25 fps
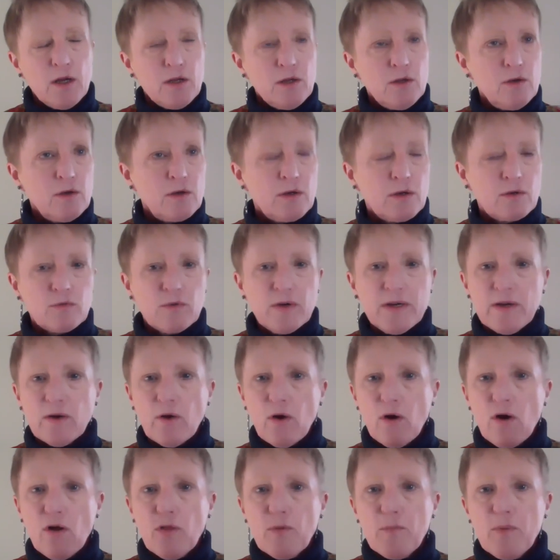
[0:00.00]
You can read
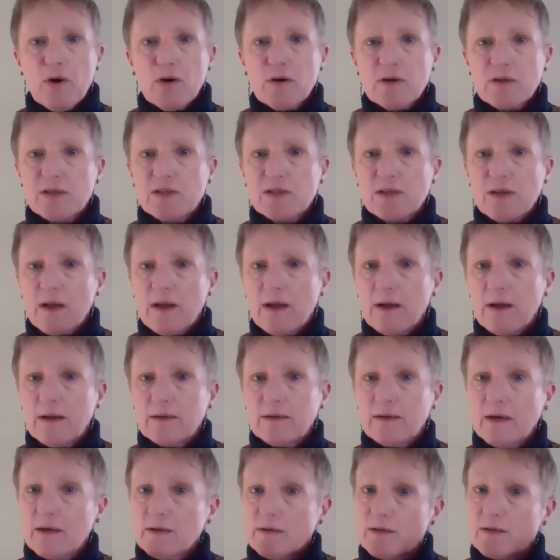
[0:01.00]
all the books,
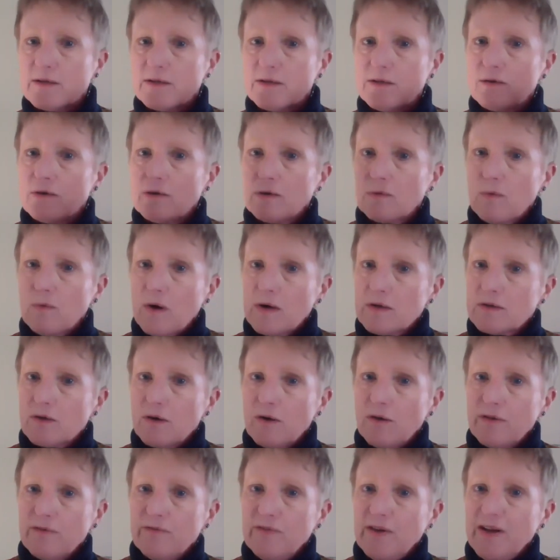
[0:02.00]
and yes, you can watch
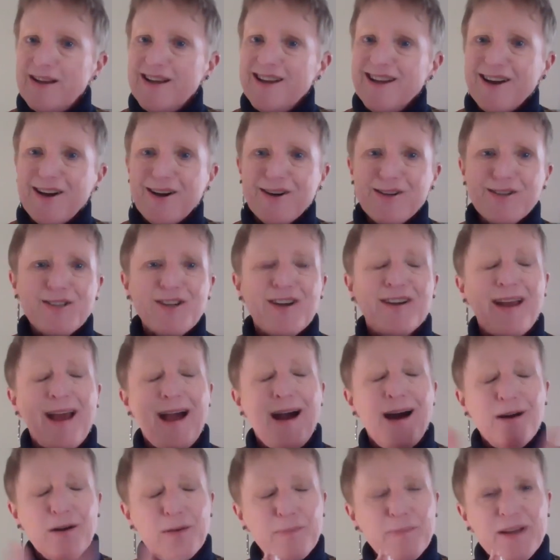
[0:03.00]
all the videos on
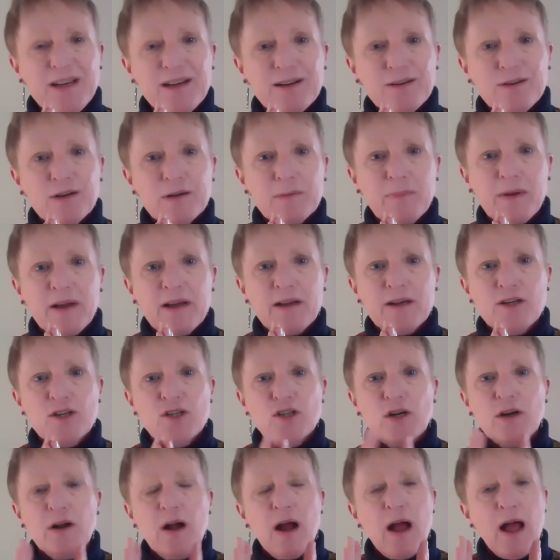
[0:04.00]
how to be a good
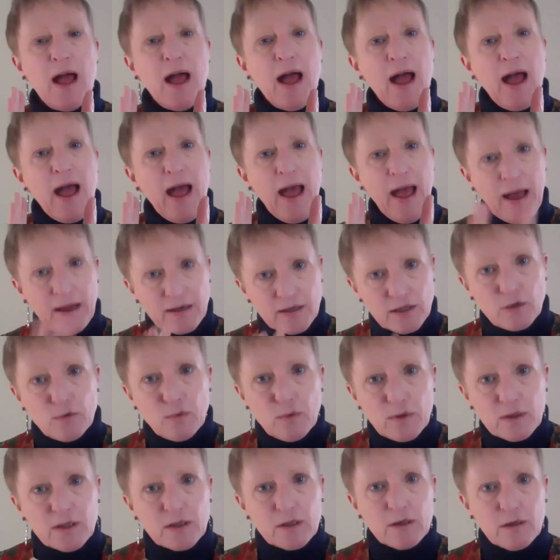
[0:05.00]
manager, and you
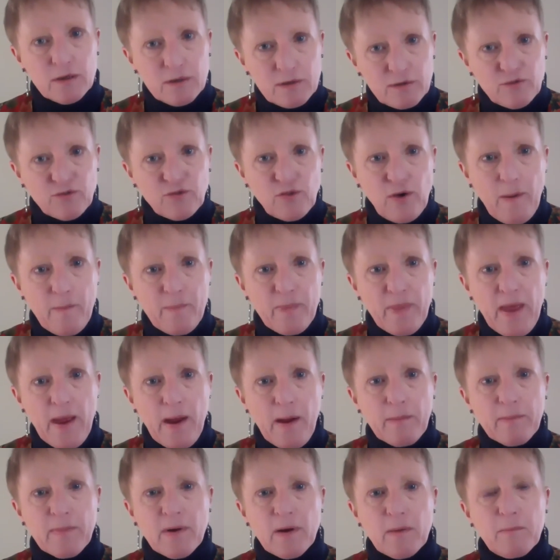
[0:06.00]
will learn from
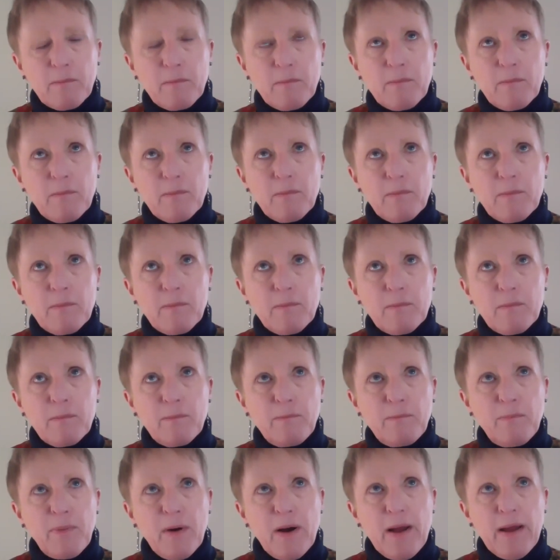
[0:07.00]
them,
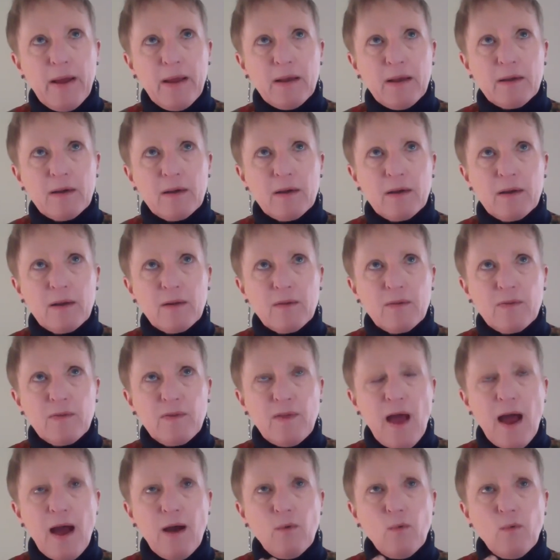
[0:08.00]
but
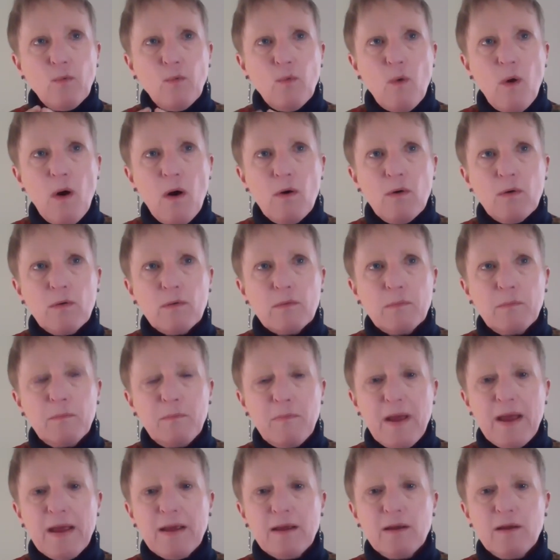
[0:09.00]
that won't
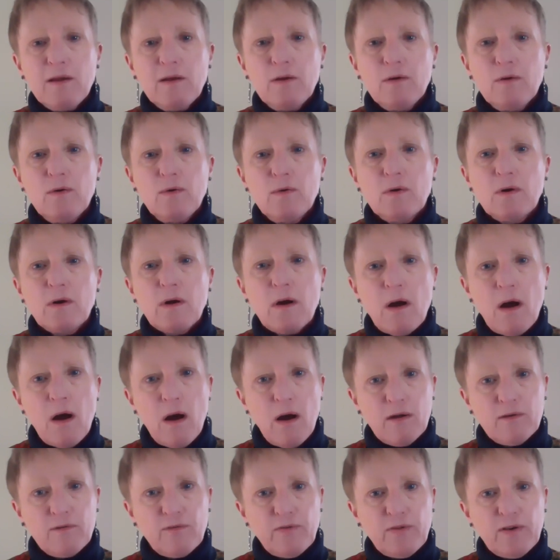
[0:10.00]
make you
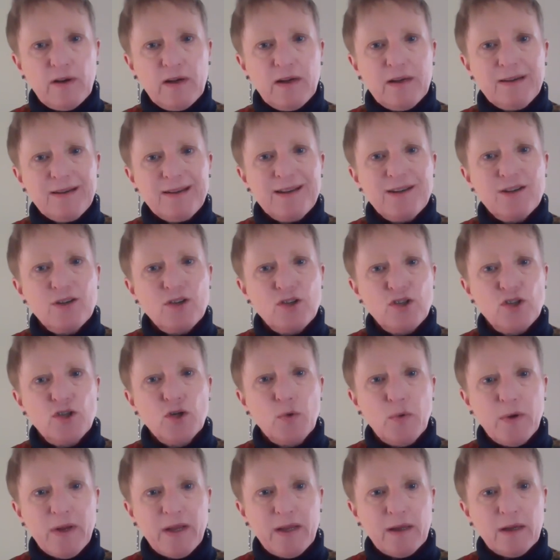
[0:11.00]
confident in
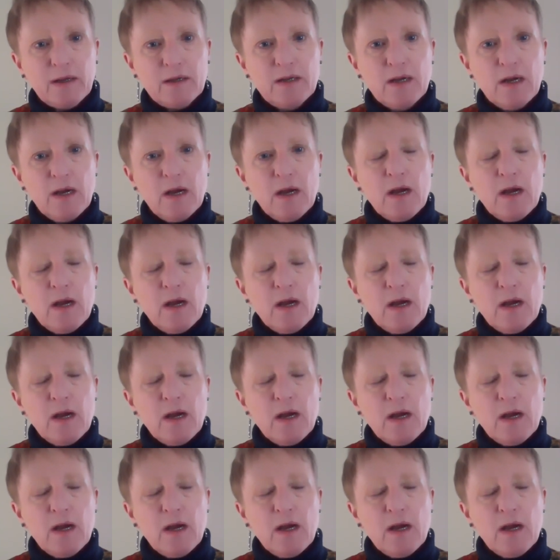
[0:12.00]
doing it.